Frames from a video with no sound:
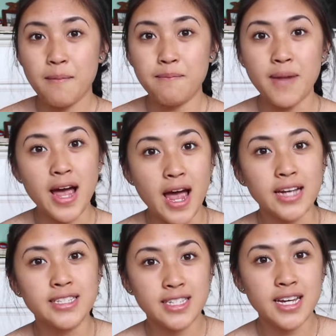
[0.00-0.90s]
My
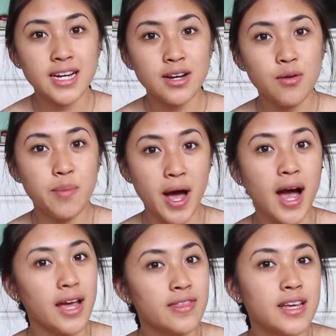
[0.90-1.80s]
idea
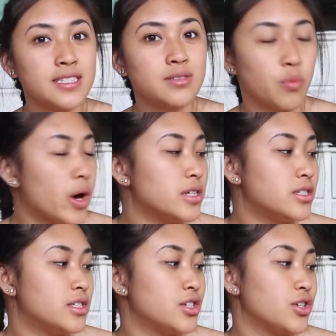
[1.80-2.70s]
behind this
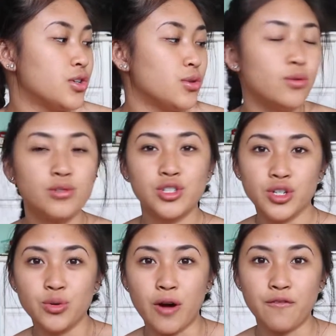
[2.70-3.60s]
was to
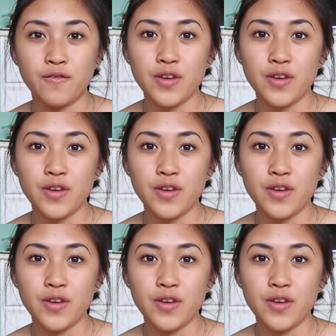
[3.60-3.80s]
do a